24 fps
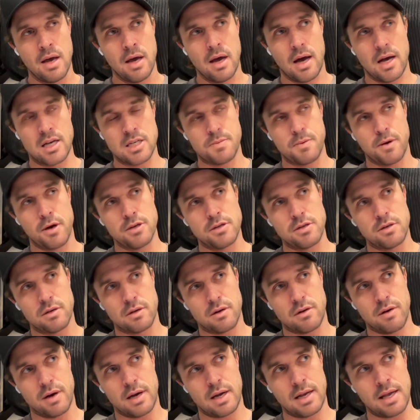I suppose
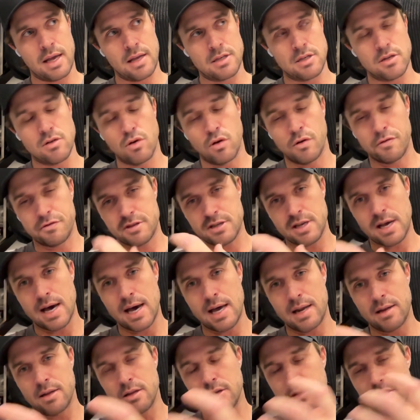cricket has an
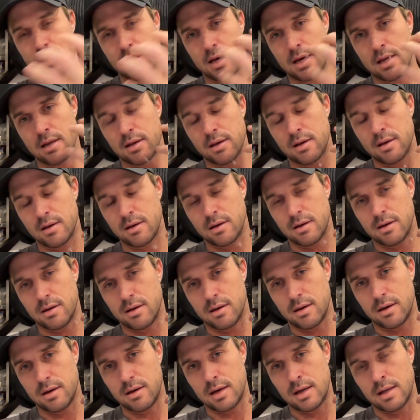offside and
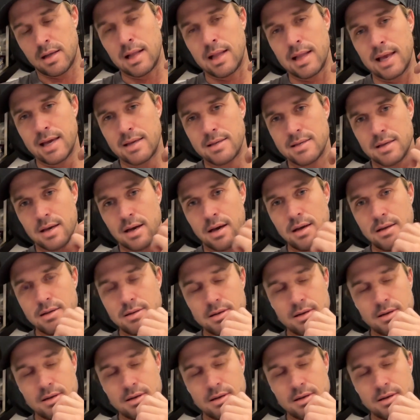a leg side.